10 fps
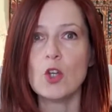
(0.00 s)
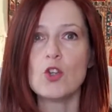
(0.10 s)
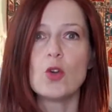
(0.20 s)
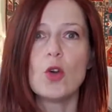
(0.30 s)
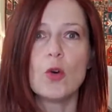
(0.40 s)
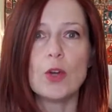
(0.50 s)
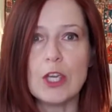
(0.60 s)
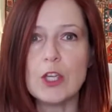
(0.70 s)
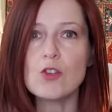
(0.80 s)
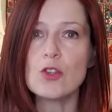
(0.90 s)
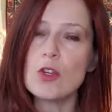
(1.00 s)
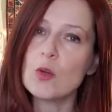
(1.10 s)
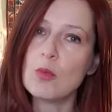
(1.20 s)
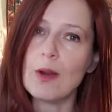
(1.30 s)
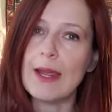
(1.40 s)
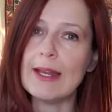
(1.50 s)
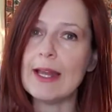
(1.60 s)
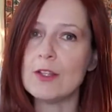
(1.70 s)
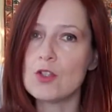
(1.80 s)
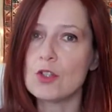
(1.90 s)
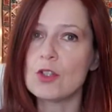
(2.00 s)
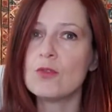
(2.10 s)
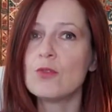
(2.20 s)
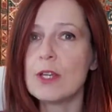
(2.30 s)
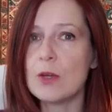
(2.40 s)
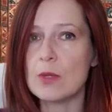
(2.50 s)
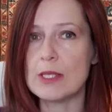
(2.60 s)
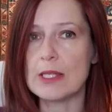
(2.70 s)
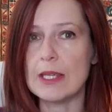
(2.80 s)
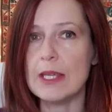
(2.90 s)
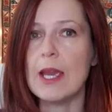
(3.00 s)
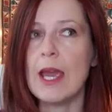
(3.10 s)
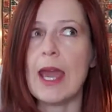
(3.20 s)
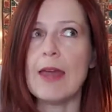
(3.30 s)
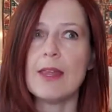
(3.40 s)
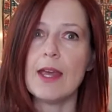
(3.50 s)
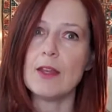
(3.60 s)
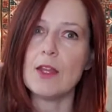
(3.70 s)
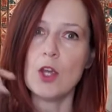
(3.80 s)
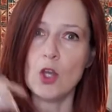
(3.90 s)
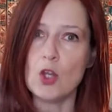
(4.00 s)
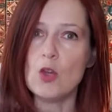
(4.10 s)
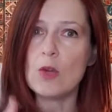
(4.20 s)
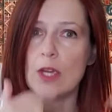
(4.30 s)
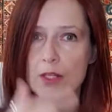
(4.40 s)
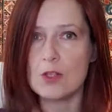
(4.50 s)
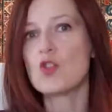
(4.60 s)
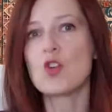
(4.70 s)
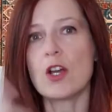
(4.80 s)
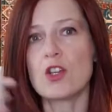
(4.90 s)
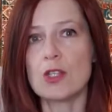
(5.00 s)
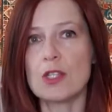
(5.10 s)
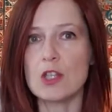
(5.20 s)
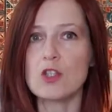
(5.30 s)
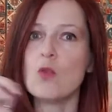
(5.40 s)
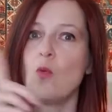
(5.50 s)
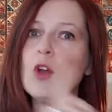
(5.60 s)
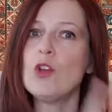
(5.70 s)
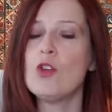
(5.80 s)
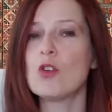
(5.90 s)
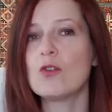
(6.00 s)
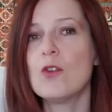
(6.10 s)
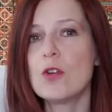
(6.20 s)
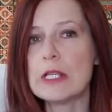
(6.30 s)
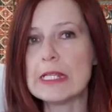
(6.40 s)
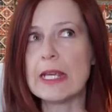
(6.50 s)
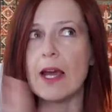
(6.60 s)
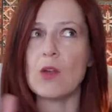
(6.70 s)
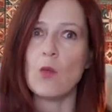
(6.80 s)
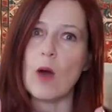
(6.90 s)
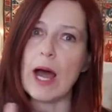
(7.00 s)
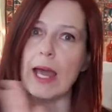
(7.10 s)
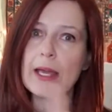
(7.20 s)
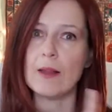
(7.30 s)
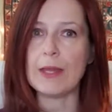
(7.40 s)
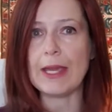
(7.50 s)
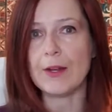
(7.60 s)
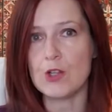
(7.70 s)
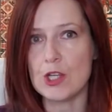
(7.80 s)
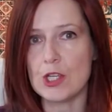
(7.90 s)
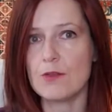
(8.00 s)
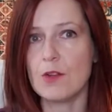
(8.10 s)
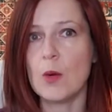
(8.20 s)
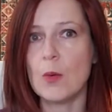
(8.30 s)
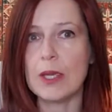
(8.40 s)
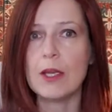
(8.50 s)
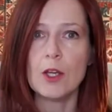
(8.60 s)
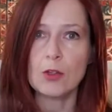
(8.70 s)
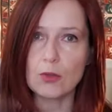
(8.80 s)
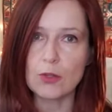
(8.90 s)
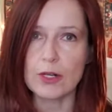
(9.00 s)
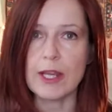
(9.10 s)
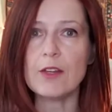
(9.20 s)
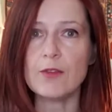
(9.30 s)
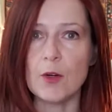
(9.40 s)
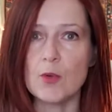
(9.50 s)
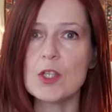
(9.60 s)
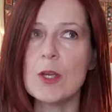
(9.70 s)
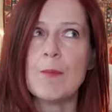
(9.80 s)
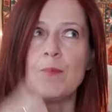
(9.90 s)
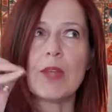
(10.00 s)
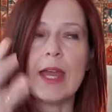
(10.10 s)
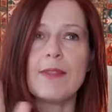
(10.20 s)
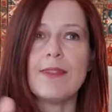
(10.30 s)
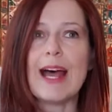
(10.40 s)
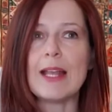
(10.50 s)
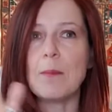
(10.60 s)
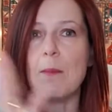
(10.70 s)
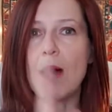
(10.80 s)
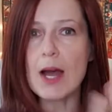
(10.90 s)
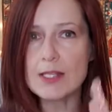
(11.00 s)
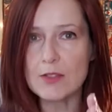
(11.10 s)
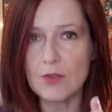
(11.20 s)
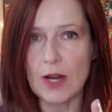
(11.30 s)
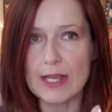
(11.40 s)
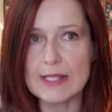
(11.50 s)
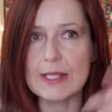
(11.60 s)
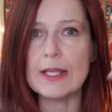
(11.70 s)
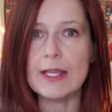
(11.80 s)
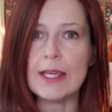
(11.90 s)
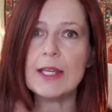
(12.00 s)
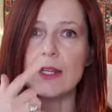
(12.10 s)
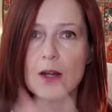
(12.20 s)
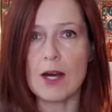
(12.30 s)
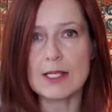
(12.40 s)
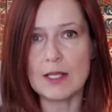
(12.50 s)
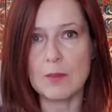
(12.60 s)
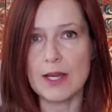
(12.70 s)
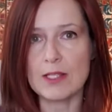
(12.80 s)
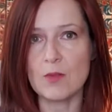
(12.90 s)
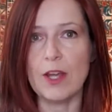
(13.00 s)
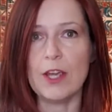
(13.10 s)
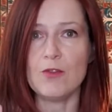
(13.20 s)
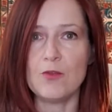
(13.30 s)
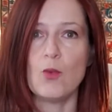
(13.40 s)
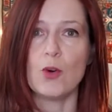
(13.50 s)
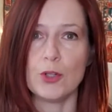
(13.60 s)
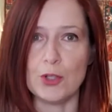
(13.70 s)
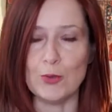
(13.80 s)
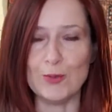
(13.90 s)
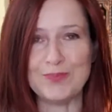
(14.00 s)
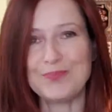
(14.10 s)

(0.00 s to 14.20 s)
to go into your brain at a certain frequency, and then you get instructions as to what you're focusing on while the energy is flowing through your headphones, and that modifies it in a customized way for you.